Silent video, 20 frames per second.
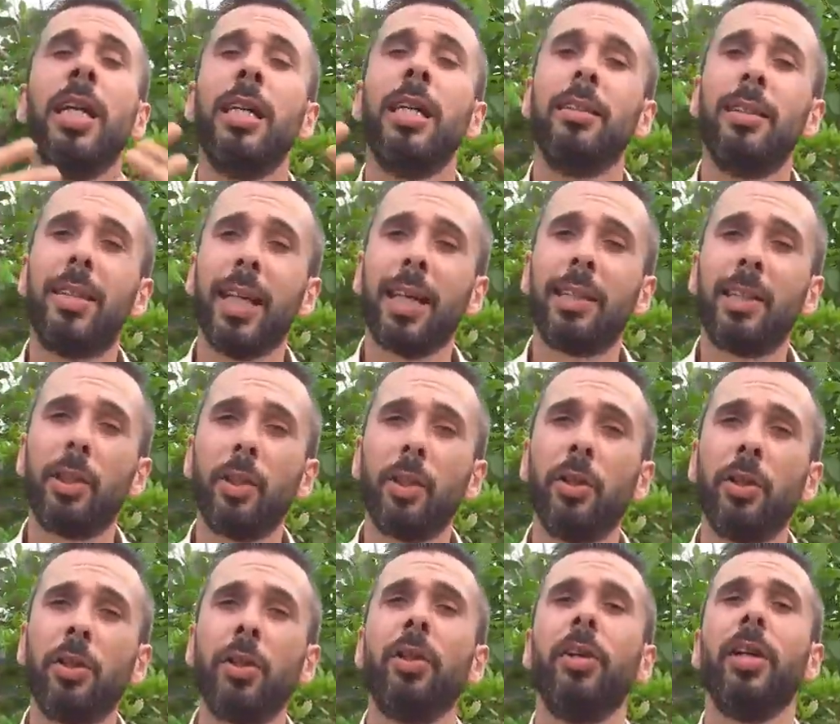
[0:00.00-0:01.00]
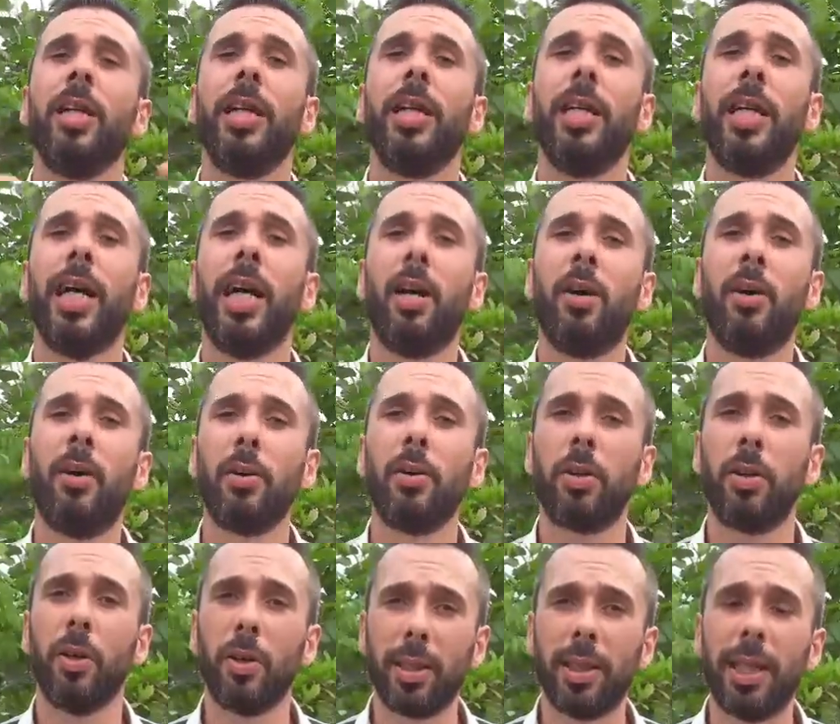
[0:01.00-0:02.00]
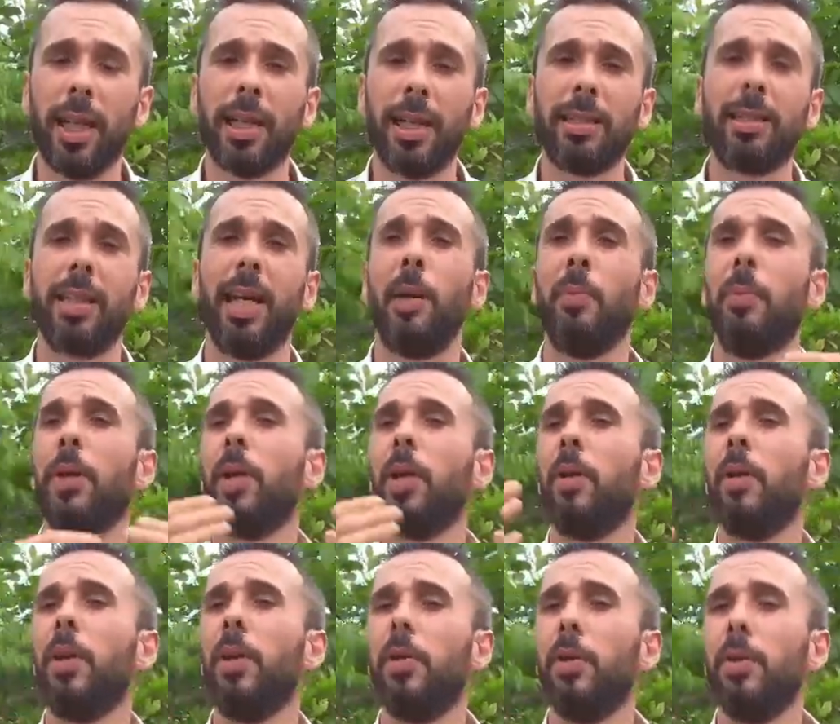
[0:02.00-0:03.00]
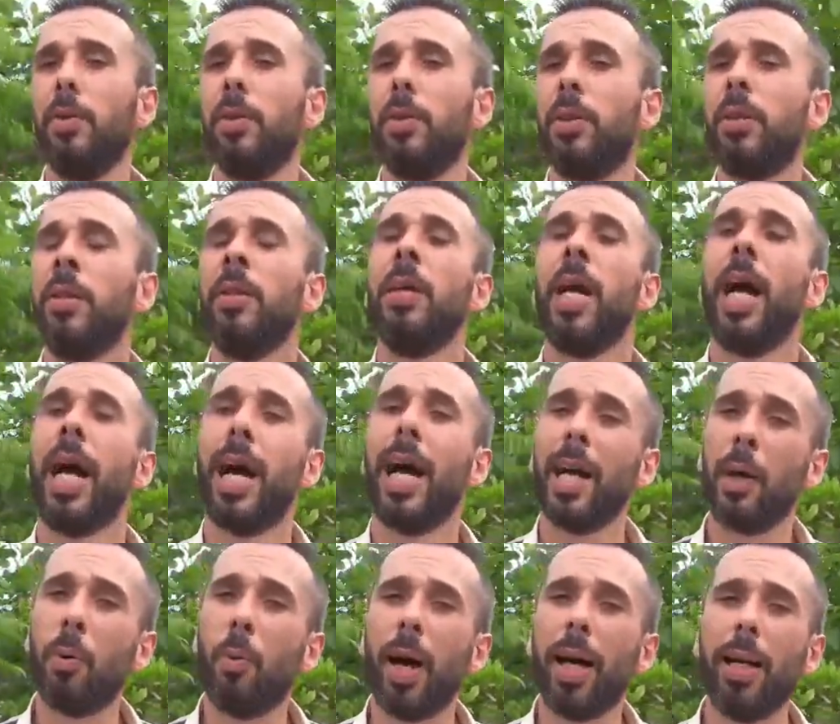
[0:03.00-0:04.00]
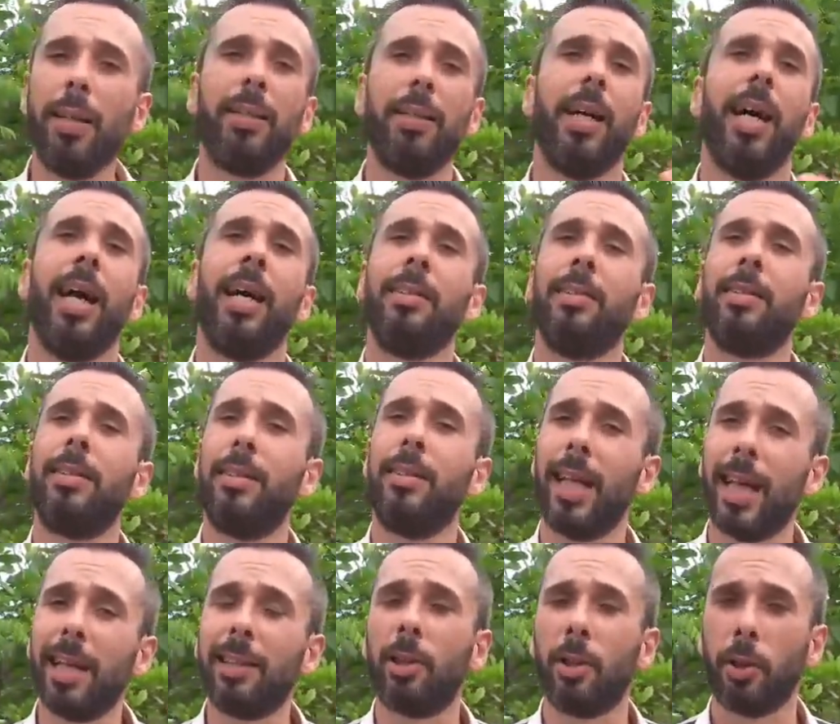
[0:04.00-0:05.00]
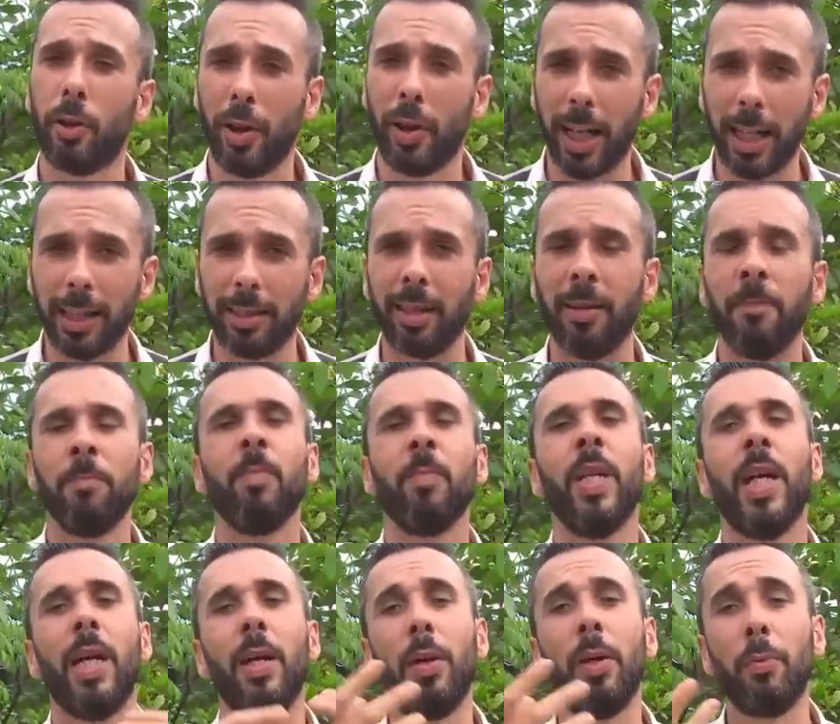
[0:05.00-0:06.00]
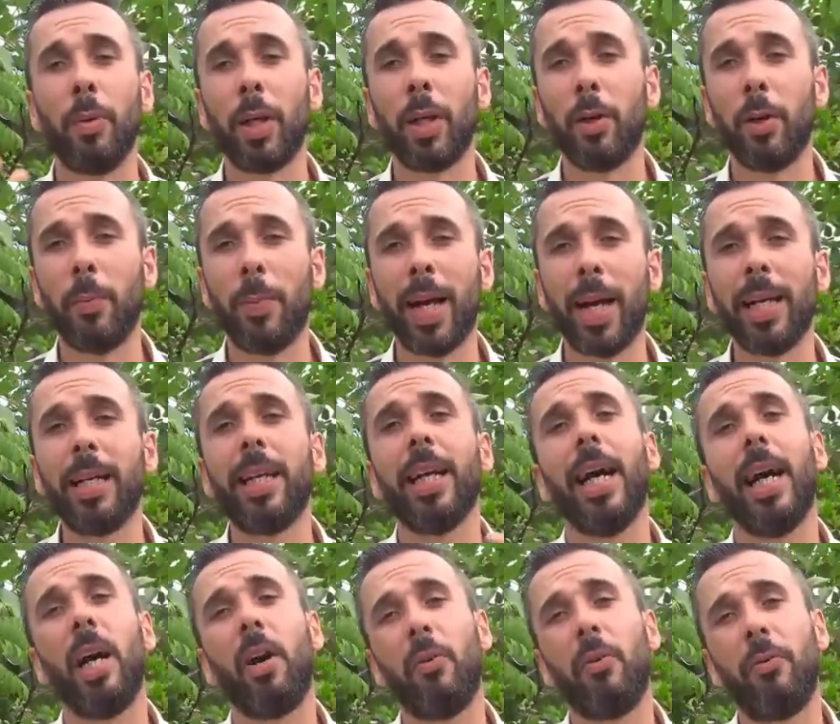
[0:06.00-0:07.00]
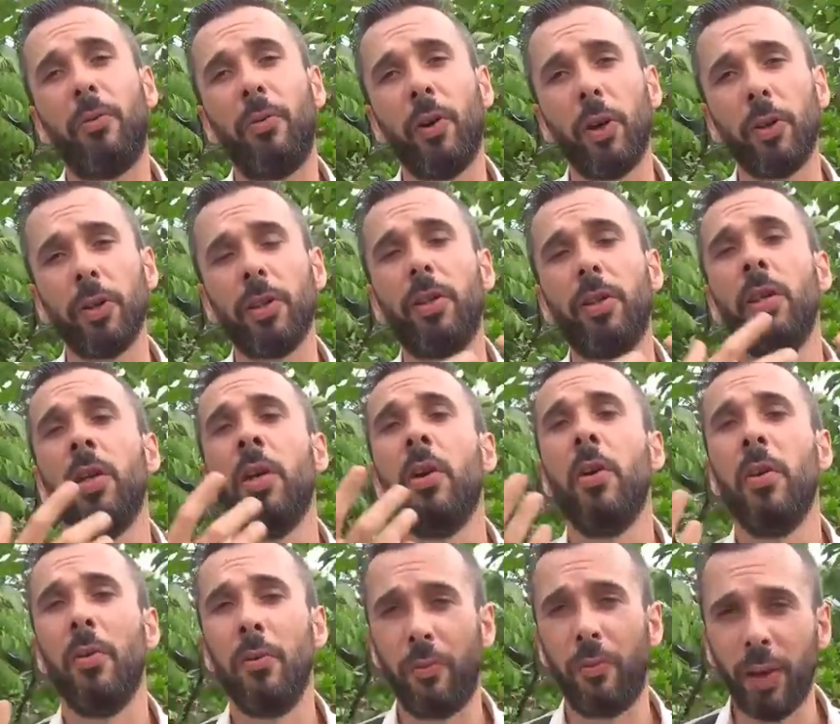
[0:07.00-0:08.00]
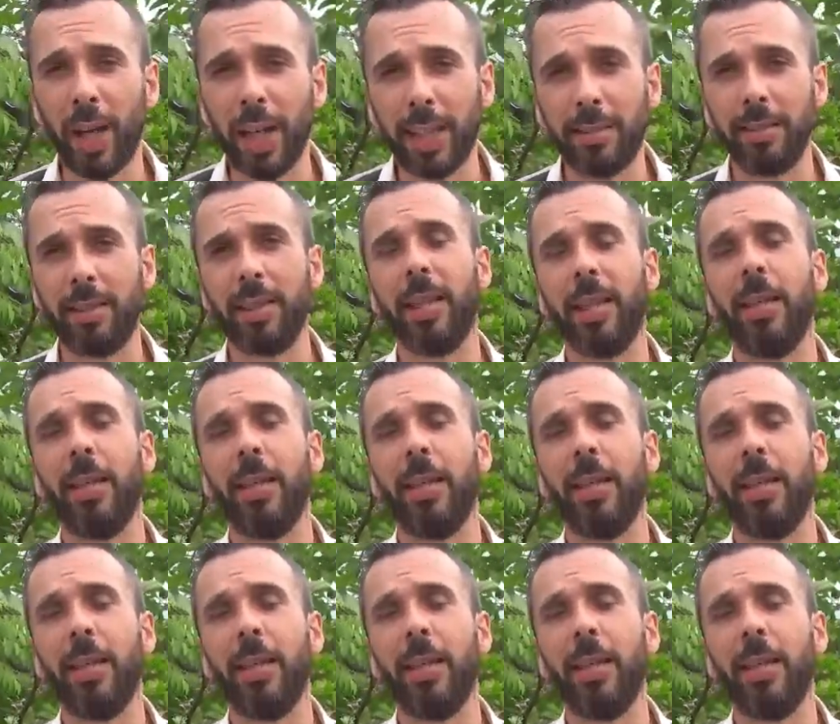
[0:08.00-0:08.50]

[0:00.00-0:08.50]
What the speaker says: texture in our cocktails, and we're going to use egg white as texturant, and we're going to make our first fizz.